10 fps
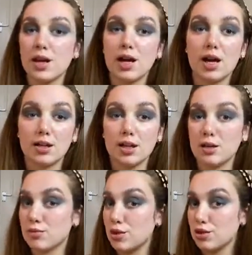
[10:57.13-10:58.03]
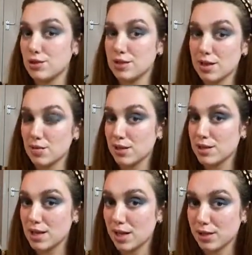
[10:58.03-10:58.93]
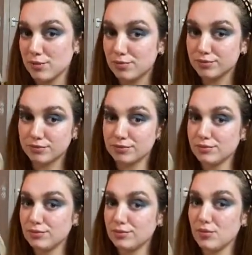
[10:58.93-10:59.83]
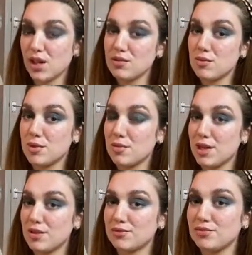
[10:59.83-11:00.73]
and then I'm going to do the same on this eye. Won't do it now.